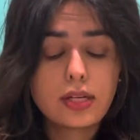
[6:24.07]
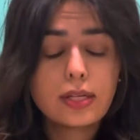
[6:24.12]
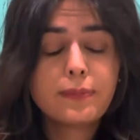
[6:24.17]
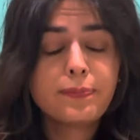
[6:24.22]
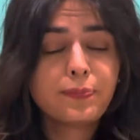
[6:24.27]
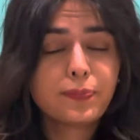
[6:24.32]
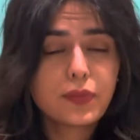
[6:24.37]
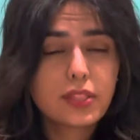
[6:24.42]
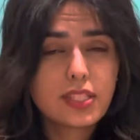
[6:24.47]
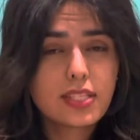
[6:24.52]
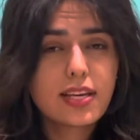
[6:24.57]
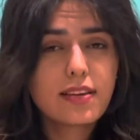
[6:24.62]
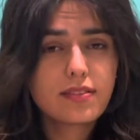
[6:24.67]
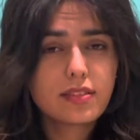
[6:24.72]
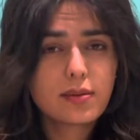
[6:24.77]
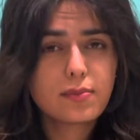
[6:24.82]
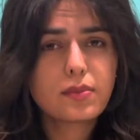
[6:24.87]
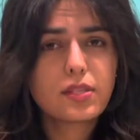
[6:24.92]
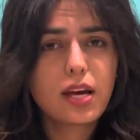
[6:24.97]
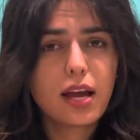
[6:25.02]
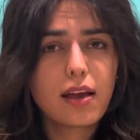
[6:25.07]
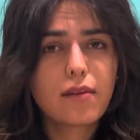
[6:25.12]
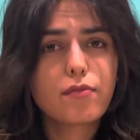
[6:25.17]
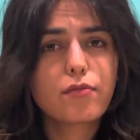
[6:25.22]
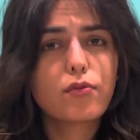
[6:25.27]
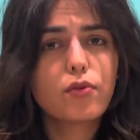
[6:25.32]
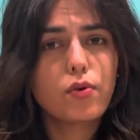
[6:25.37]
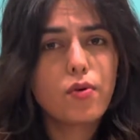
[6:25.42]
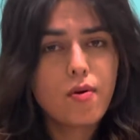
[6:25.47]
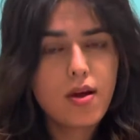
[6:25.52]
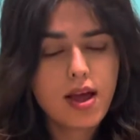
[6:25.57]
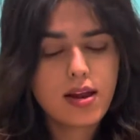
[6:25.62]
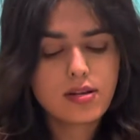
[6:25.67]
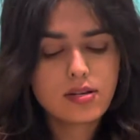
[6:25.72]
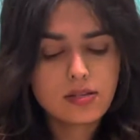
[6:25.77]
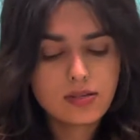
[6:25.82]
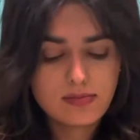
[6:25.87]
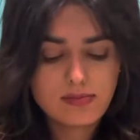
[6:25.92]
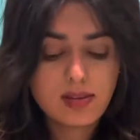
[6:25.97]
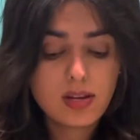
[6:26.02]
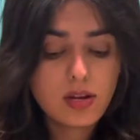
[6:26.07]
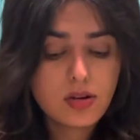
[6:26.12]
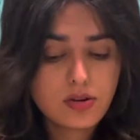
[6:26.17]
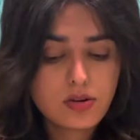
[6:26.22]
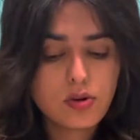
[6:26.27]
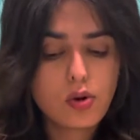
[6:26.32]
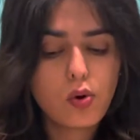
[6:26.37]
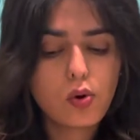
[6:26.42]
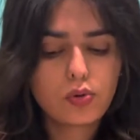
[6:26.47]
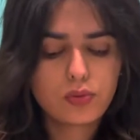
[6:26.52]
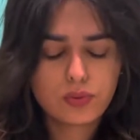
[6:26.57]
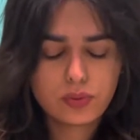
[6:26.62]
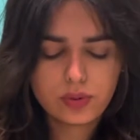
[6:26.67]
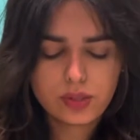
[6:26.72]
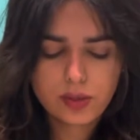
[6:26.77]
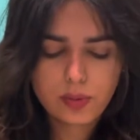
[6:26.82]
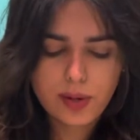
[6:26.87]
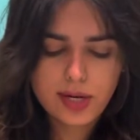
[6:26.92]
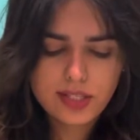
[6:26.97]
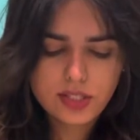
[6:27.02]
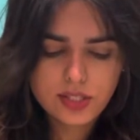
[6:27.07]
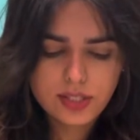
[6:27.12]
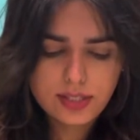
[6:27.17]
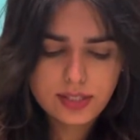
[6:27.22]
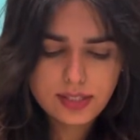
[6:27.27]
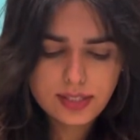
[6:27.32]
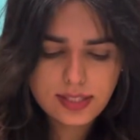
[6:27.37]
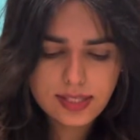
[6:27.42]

save some time for and go through the questions.